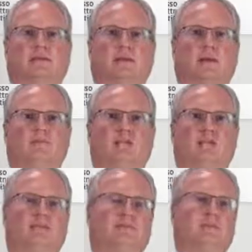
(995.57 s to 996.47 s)
the
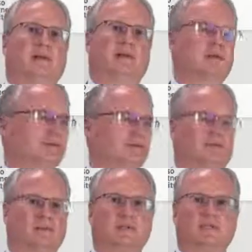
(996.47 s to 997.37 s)
MVS family of
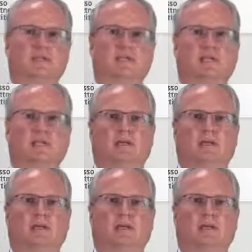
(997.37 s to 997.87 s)
systems,